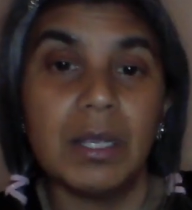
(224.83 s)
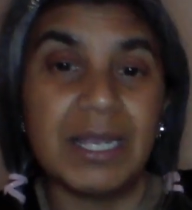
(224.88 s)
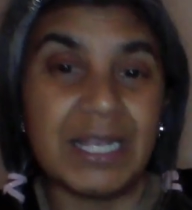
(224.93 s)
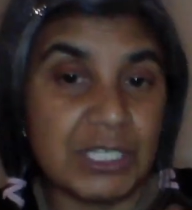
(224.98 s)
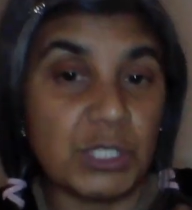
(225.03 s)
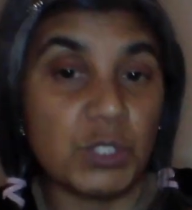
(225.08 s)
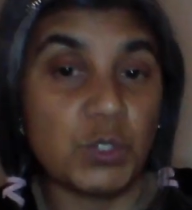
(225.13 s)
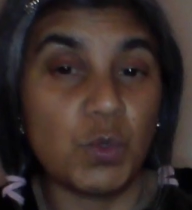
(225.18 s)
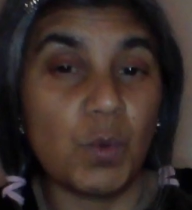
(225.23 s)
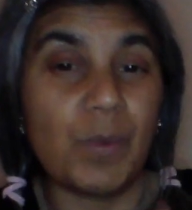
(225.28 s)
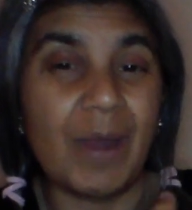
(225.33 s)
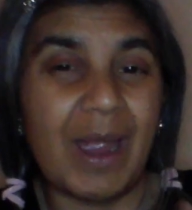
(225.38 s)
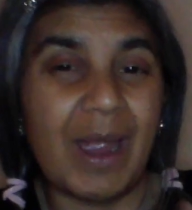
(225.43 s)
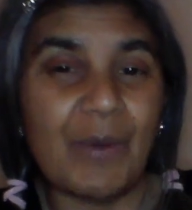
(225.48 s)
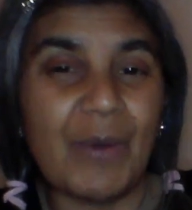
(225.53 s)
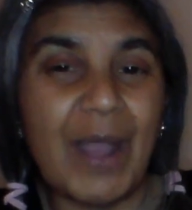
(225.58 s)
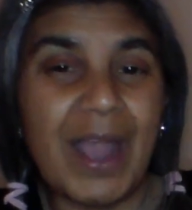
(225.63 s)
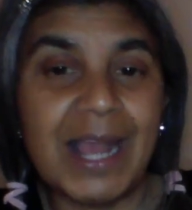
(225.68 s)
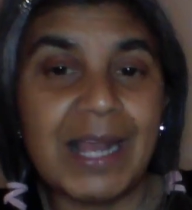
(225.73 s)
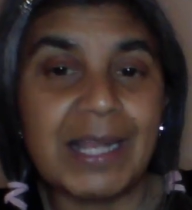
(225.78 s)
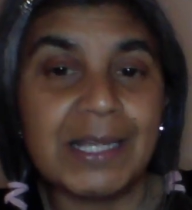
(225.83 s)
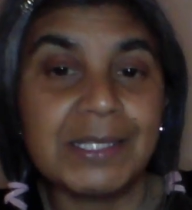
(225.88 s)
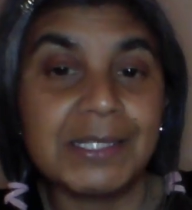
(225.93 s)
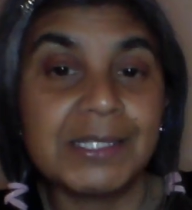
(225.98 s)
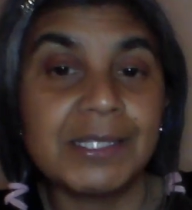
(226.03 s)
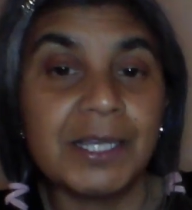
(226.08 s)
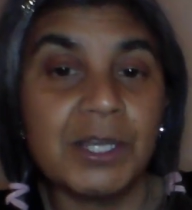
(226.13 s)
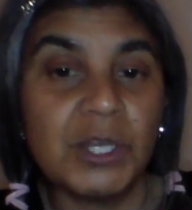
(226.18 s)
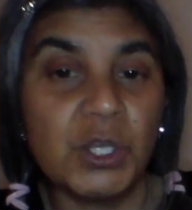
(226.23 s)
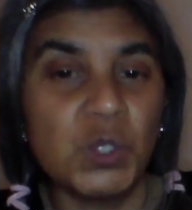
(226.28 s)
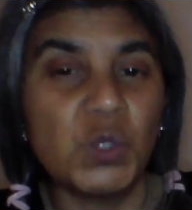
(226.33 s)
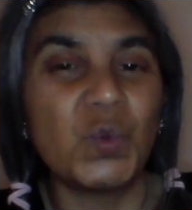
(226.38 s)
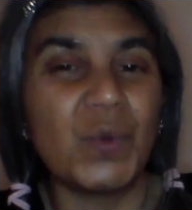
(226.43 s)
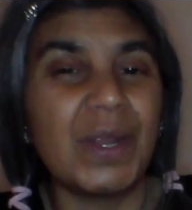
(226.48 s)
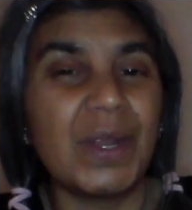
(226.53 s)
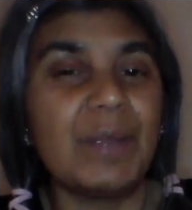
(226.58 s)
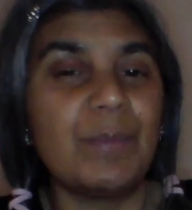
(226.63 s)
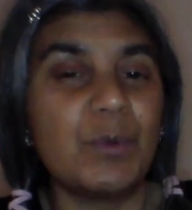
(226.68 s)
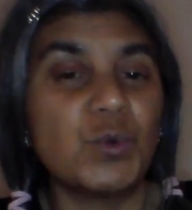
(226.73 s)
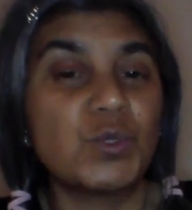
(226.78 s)
It's in your prowess.
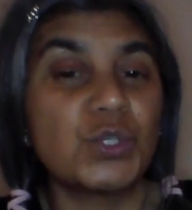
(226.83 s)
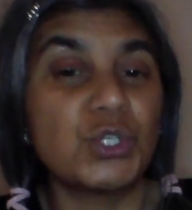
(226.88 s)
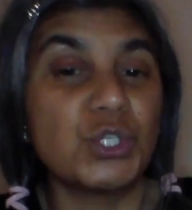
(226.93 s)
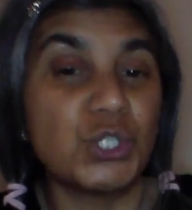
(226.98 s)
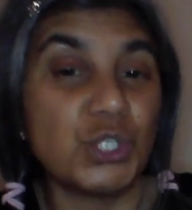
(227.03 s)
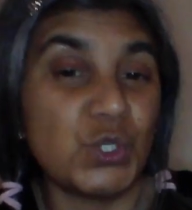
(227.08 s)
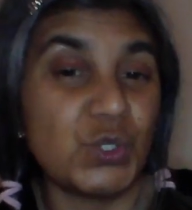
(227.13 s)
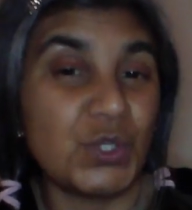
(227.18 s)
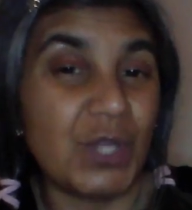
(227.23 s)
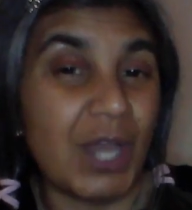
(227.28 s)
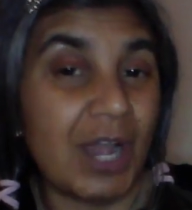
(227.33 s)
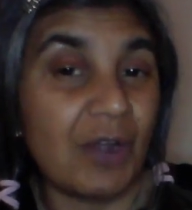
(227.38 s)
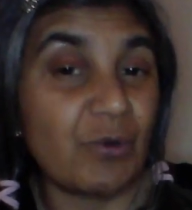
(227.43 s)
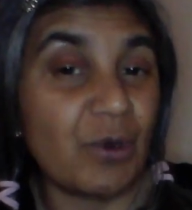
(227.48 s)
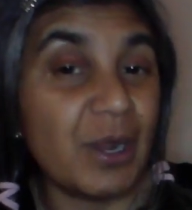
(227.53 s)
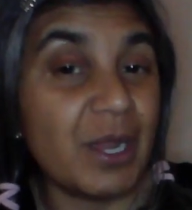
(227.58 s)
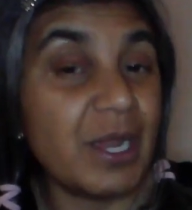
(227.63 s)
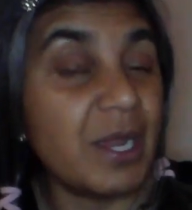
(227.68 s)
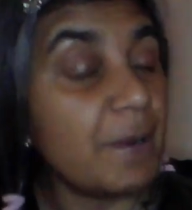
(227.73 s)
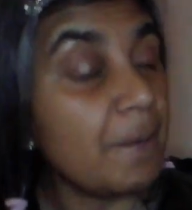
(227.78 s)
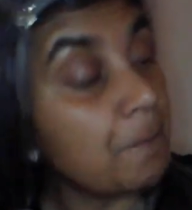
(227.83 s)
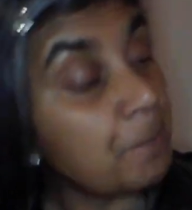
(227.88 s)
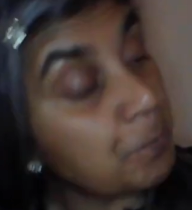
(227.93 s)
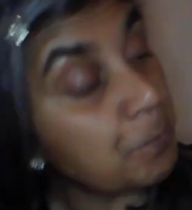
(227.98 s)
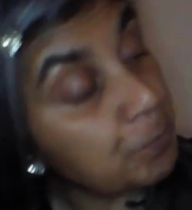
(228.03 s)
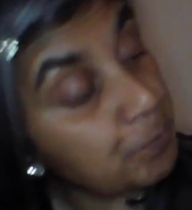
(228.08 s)
You're able to do that, right?